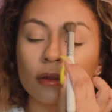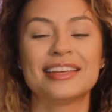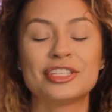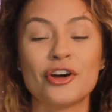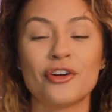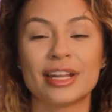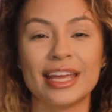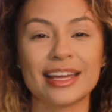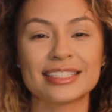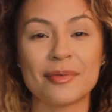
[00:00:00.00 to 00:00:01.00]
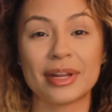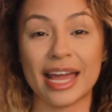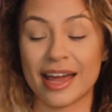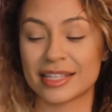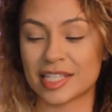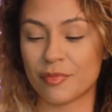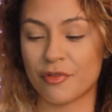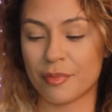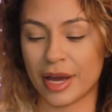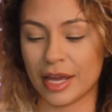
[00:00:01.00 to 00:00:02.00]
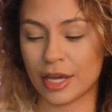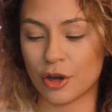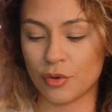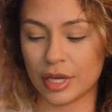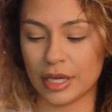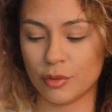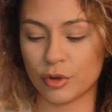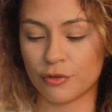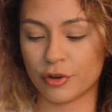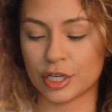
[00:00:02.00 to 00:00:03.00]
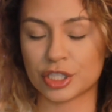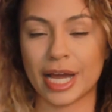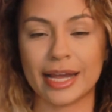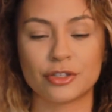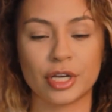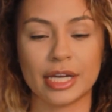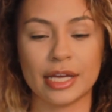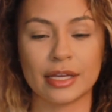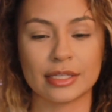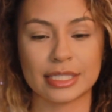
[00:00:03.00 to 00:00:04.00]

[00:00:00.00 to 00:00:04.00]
So next I'm going to add some of my KOKIE Refresh Hydrating